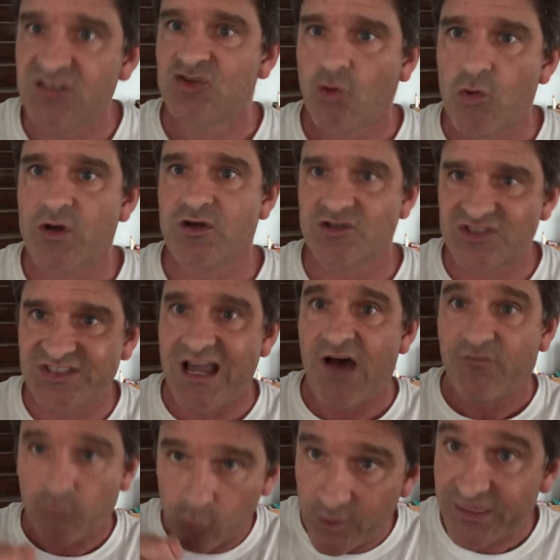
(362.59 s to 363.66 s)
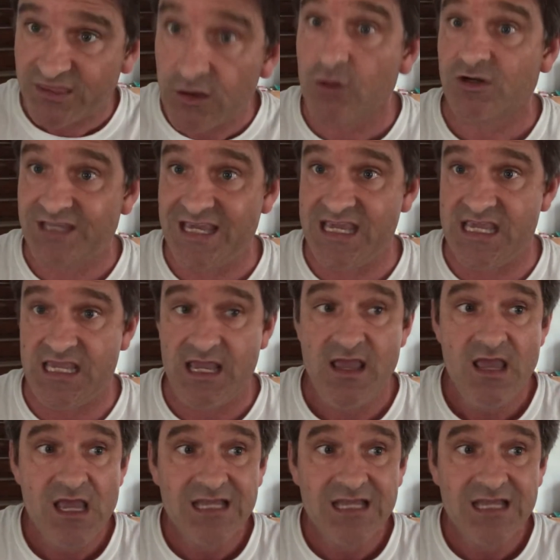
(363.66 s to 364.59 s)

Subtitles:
door yourself with your key